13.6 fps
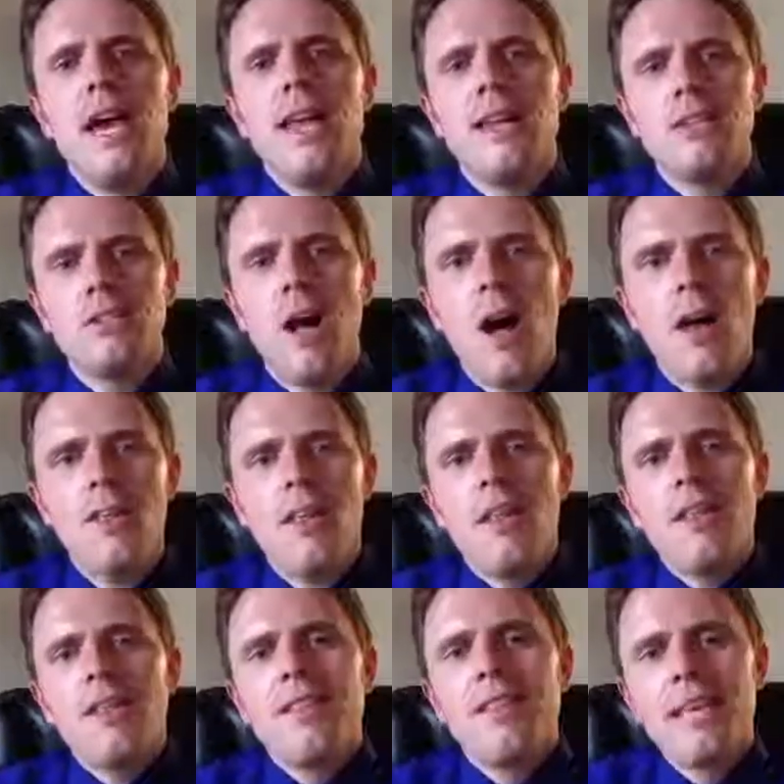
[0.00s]
And it's not.
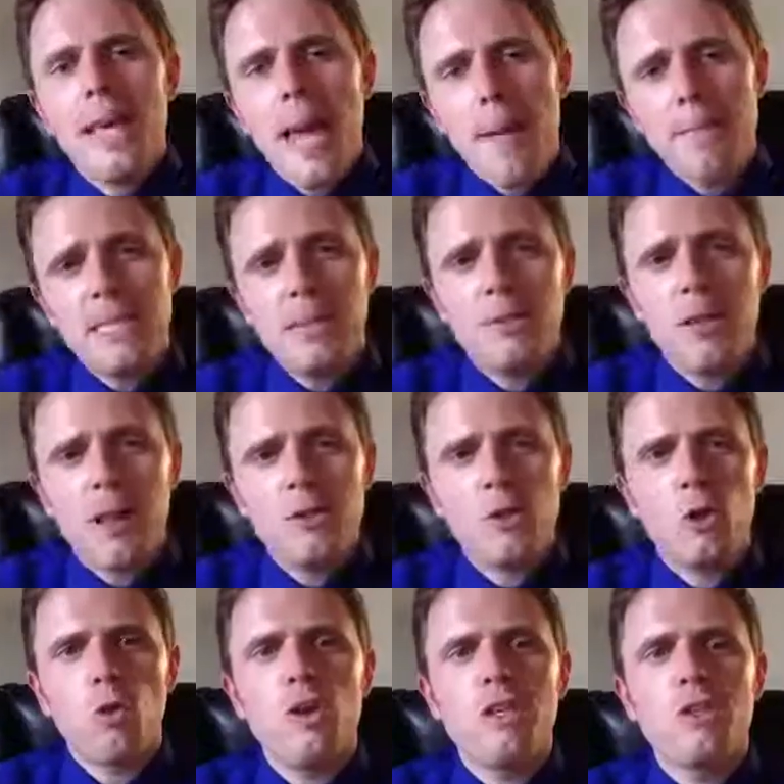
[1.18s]
The
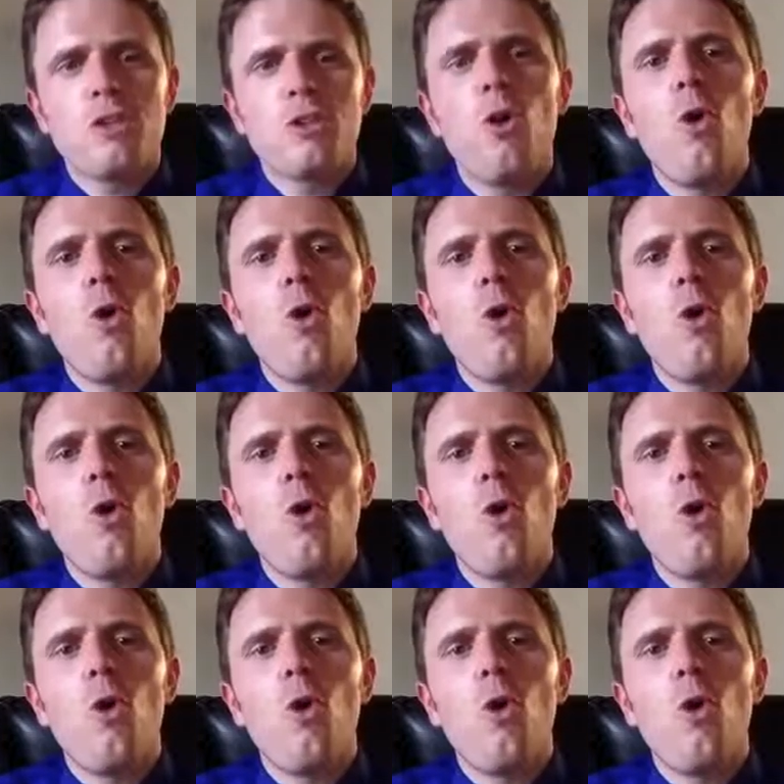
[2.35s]
epidemiological research